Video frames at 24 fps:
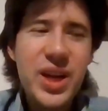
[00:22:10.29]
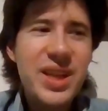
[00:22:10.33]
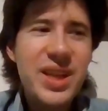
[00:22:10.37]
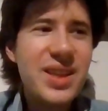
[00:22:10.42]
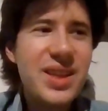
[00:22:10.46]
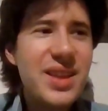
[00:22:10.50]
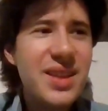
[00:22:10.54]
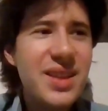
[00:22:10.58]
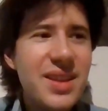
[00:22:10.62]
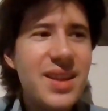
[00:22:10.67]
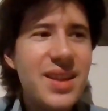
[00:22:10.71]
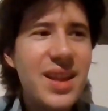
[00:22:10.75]

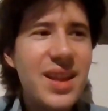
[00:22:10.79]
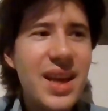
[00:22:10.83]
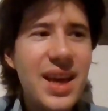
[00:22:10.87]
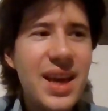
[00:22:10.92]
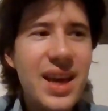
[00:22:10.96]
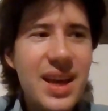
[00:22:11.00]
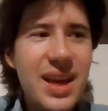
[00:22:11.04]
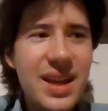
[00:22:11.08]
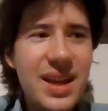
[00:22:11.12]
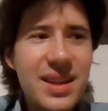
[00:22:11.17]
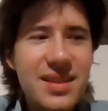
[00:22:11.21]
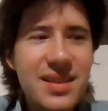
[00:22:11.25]
written
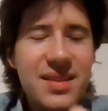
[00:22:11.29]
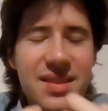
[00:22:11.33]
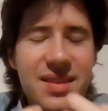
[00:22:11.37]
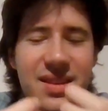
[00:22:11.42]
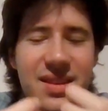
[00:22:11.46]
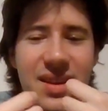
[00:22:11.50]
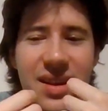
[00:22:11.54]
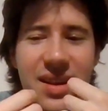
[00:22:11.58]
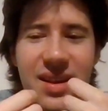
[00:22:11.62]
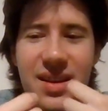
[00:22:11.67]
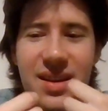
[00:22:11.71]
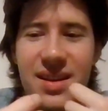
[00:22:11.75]
and
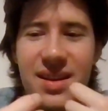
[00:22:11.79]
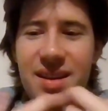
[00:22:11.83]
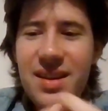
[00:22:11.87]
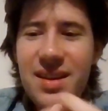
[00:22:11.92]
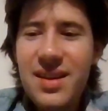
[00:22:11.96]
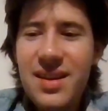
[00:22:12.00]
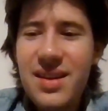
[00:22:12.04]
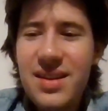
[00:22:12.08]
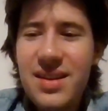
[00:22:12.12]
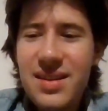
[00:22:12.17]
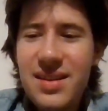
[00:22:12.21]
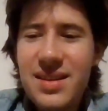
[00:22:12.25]

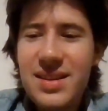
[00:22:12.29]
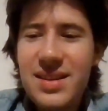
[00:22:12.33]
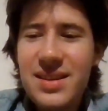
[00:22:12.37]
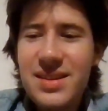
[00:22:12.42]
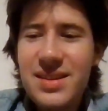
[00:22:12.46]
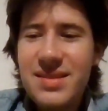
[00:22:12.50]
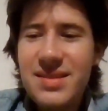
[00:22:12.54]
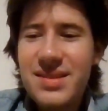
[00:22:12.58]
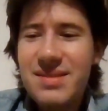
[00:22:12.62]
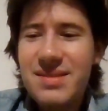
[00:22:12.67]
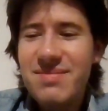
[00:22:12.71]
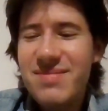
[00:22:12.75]
the
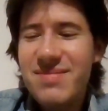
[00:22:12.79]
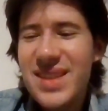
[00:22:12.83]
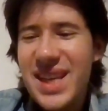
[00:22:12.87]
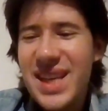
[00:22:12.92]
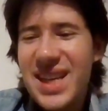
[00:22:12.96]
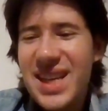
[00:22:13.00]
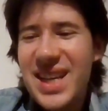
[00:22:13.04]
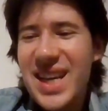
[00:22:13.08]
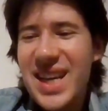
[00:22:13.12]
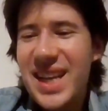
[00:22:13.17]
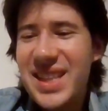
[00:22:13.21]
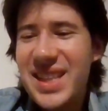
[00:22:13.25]

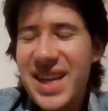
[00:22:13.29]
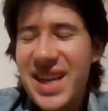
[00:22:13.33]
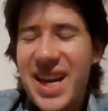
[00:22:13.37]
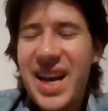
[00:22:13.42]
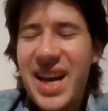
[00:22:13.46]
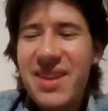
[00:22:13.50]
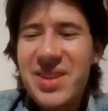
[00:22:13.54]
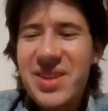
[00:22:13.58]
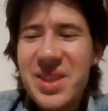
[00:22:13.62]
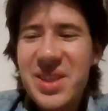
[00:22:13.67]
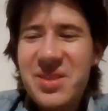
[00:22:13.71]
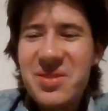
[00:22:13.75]

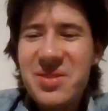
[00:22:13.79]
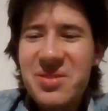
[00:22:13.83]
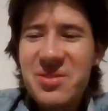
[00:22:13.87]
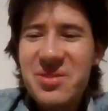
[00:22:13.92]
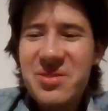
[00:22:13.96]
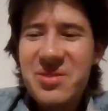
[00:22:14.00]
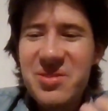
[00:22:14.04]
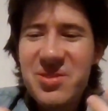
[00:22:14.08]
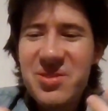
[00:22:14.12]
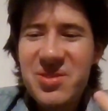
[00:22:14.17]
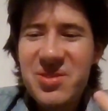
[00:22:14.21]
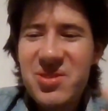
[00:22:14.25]

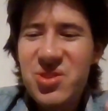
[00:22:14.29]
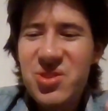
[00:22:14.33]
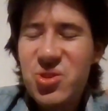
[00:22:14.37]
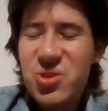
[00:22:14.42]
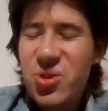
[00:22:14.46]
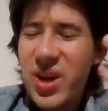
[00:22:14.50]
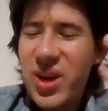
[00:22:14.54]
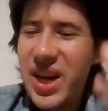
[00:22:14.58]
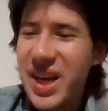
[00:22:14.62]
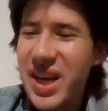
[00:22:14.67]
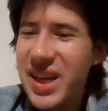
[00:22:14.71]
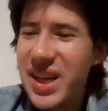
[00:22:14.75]
character's
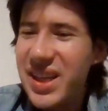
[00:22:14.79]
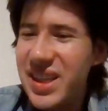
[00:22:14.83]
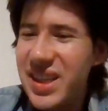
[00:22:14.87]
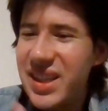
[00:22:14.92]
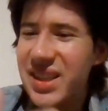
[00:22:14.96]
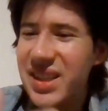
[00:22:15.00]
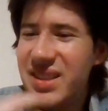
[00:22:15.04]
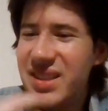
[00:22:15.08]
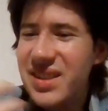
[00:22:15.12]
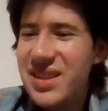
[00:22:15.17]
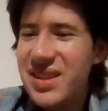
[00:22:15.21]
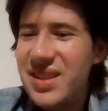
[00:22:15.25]

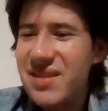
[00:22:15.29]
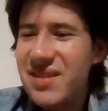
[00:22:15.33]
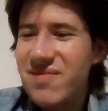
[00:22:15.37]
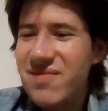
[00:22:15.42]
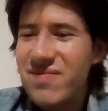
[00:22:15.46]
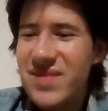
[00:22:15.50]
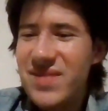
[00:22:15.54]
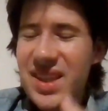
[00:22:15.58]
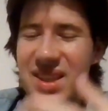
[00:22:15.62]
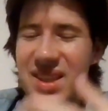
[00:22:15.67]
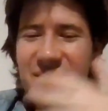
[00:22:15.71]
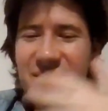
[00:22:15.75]
traits
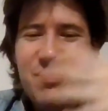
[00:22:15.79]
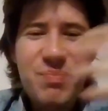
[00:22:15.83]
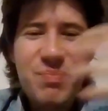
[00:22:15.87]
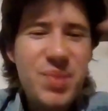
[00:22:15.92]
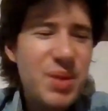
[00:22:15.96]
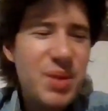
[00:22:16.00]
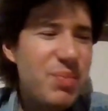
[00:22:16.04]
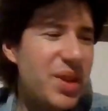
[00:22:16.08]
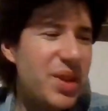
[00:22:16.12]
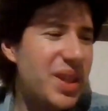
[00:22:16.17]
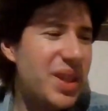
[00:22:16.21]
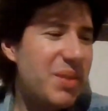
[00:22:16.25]
and the
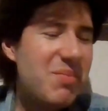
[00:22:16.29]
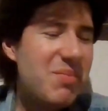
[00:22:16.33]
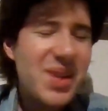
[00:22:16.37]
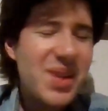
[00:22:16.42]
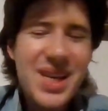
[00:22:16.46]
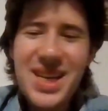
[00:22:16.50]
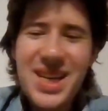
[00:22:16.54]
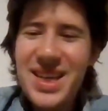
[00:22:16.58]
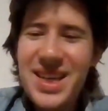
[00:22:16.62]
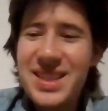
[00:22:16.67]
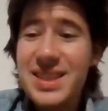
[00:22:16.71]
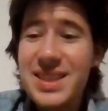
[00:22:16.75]
people he
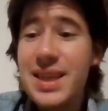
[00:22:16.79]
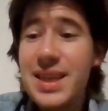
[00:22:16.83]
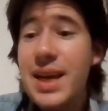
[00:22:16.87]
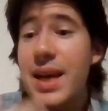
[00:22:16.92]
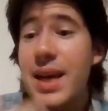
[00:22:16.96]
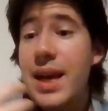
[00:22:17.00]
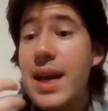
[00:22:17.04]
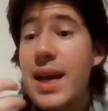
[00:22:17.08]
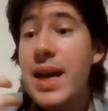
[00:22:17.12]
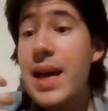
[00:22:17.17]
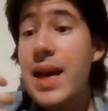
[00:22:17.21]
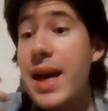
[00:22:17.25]
meets,
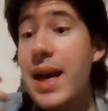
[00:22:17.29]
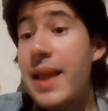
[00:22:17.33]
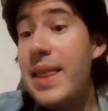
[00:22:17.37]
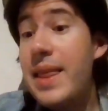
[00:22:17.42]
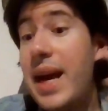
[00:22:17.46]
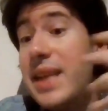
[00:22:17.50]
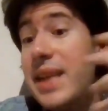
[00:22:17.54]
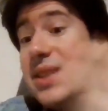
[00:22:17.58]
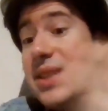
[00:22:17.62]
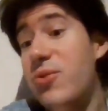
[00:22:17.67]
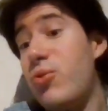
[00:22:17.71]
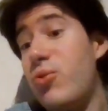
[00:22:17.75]
and
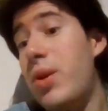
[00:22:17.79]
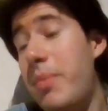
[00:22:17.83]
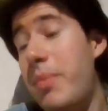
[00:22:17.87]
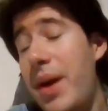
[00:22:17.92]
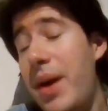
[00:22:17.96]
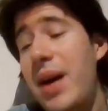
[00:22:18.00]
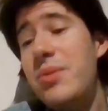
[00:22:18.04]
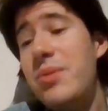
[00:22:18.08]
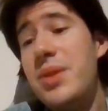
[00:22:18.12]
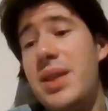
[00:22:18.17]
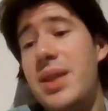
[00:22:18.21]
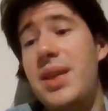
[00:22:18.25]
that's
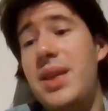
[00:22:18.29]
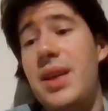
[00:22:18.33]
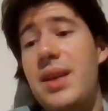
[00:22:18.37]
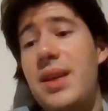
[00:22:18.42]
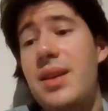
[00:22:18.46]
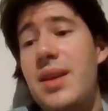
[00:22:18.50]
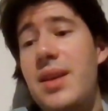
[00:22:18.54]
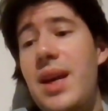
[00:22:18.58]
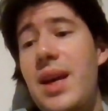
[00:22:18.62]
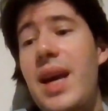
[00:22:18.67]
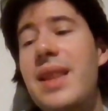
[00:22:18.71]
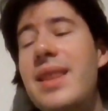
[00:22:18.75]
Lebowski.
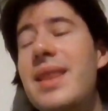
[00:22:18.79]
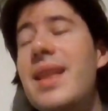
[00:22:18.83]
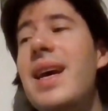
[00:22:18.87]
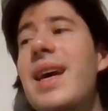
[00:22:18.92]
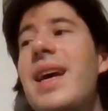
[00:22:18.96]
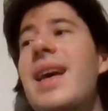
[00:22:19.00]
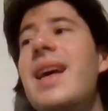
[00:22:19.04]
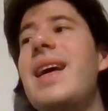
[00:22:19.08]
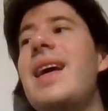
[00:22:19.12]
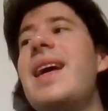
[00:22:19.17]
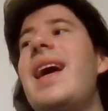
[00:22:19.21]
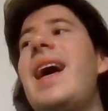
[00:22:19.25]
And
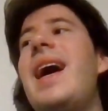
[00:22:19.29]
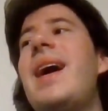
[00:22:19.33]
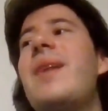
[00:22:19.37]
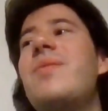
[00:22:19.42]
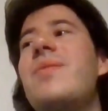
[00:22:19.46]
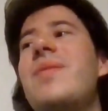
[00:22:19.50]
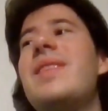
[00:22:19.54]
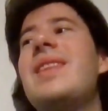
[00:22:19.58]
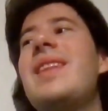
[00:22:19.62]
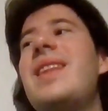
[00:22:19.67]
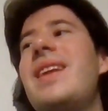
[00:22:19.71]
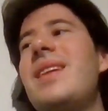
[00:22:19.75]

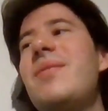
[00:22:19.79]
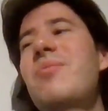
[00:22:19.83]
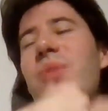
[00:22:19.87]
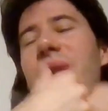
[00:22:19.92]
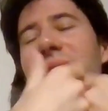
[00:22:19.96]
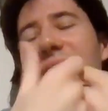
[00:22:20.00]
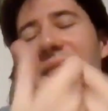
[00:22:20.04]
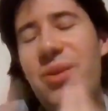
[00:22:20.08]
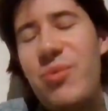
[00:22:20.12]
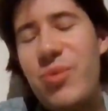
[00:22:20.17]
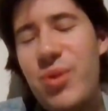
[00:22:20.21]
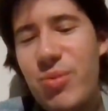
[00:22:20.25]
and then
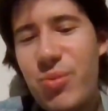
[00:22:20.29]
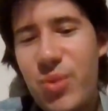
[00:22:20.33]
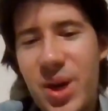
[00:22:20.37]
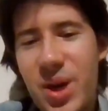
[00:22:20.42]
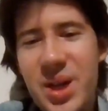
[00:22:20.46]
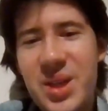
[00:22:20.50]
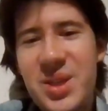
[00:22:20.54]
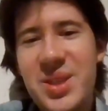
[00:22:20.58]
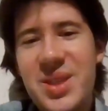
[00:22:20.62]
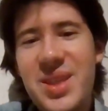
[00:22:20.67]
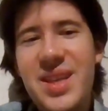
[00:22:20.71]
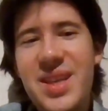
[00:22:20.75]
when I
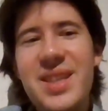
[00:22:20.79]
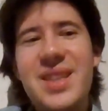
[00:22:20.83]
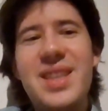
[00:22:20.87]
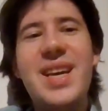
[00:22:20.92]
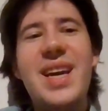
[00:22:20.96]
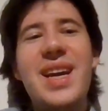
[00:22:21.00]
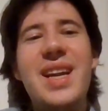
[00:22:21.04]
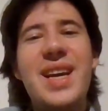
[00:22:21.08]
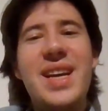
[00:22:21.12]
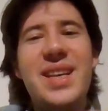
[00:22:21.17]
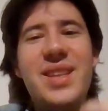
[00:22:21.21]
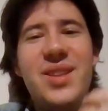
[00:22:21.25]
rewatched it,
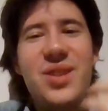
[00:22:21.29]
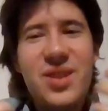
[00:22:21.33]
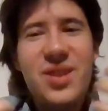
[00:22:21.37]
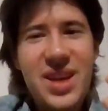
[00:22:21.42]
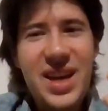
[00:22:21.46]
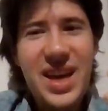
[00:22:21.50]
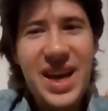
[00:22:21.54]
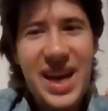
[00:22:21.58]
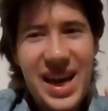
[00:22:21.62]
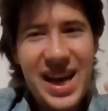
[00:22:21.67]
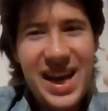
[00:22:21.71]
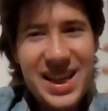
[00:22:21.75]
and I
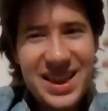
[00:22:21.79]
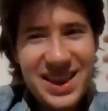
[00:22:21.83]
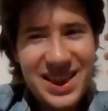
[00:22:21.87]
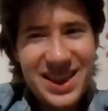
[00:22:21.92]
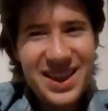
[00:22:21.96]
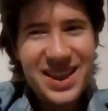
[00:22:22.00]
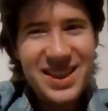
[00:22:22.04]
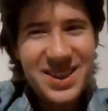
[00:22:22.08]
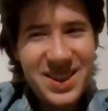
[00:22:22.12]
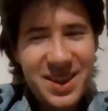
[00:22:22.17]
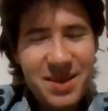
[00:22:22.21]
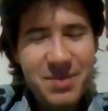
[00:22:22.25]
had
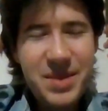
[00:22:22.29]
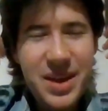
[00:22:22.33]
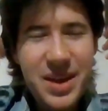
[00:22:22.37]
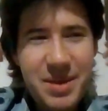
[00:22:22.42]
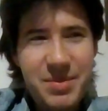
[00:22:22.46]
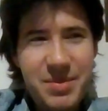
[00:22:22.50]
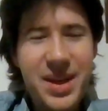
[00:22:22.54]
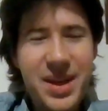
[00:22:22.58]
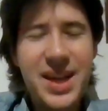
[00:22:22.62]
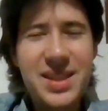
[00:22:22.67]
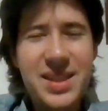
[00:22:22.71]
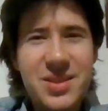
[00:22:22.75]
this in
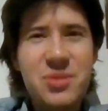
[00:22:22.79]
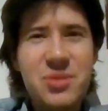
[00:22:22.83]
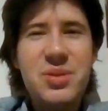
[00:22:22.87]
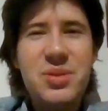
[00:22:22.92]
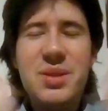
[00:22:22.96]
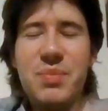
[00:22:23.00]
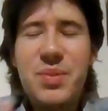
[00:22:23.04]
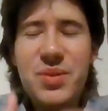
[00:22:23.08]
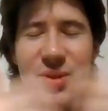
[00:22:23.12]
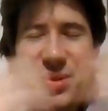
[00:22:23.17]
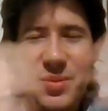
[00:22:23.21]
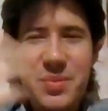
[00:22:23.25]
my mind, so
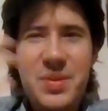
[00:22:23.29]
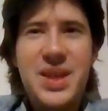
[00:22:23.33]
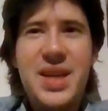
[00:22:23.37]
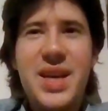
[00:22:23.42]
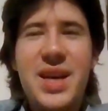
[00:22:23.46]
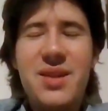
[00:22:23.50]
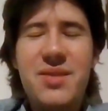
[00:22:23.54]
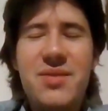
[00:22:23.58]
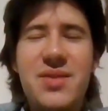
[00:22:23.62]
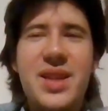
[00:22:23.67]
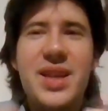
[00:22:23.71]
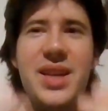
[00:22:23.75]
it's supposed to be
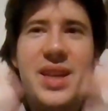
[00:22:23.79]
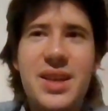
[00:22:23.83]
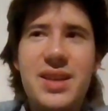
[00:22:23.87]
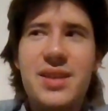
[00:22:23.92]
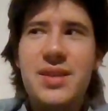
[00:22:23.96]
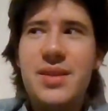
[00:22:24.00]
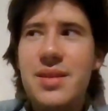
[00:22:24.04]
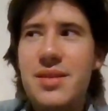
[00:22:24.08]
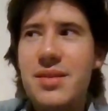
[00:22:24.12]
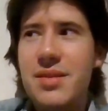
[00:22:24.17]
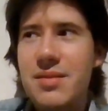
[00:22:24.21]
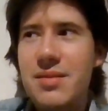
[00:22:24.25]
kind of like
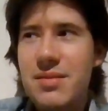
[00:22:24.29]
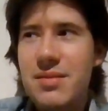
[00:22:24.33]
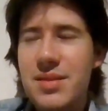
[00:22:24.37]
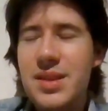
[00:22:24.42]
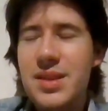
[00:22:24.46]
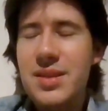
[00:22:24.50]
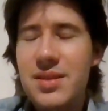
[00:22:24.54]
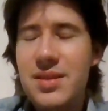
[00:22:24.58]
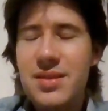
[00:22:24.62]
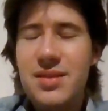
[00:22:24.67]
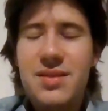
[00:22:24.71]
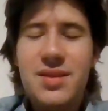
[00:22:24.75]

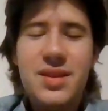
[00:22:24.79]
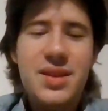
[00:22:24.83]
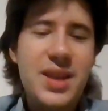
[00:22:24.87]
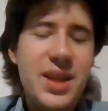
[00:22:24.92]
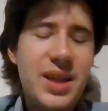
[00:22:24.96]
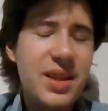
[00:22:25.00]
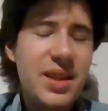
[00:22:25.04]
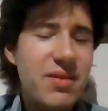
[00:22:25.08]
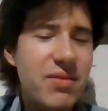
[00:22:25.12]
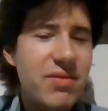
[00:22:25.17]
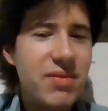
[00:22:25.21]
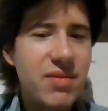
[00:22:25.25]
this
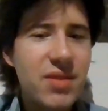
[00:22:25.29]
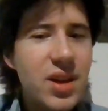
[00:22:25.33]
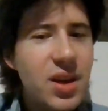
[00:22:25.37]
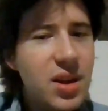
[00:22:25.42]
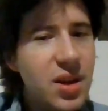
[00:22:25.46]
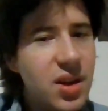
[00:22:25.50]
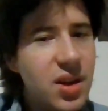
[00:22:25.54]
detective